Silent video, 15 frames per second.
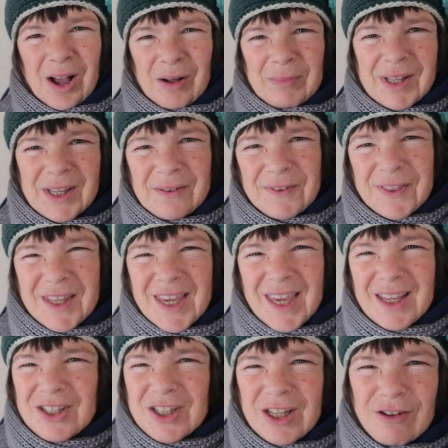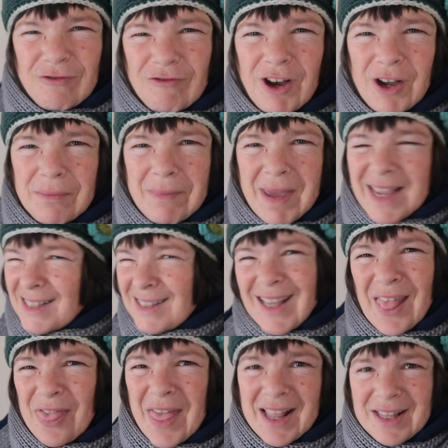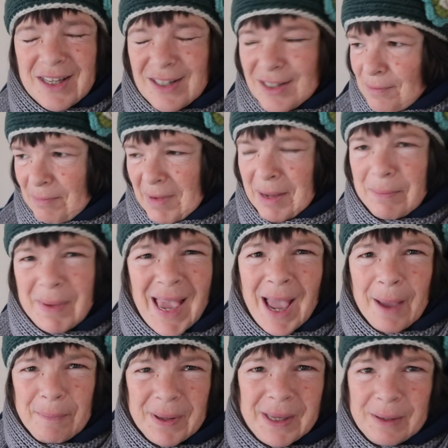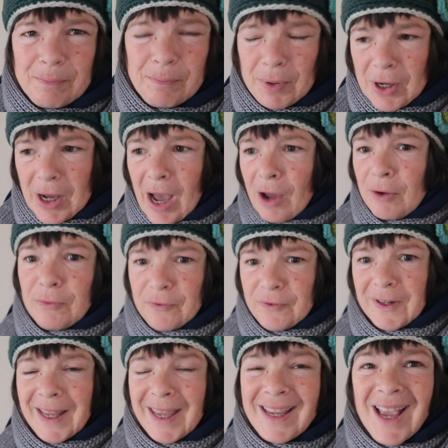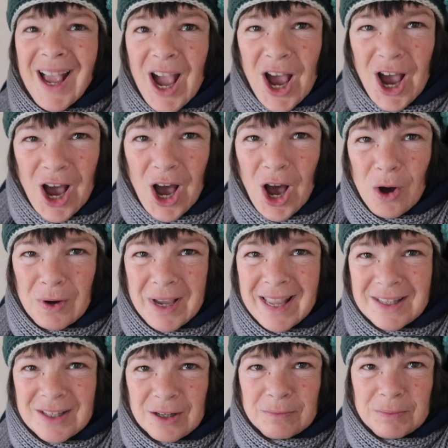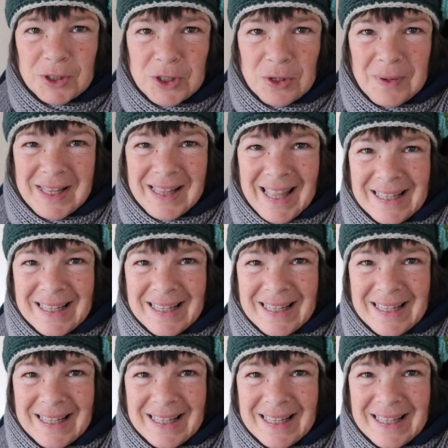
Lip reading: I'm leaving the kitchen a right mess. That doesn't make me happy, but hopefully I'll get time to do it